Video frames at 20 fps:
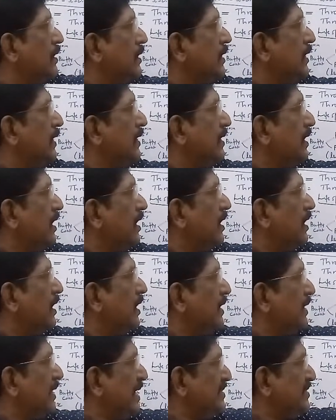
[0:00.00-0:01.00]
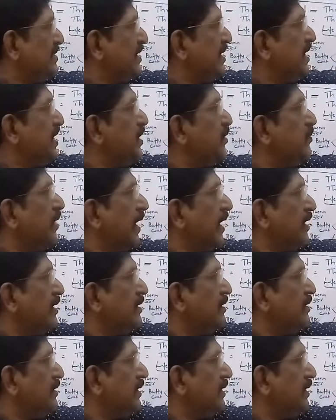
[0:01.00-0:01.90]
It doesn't divide.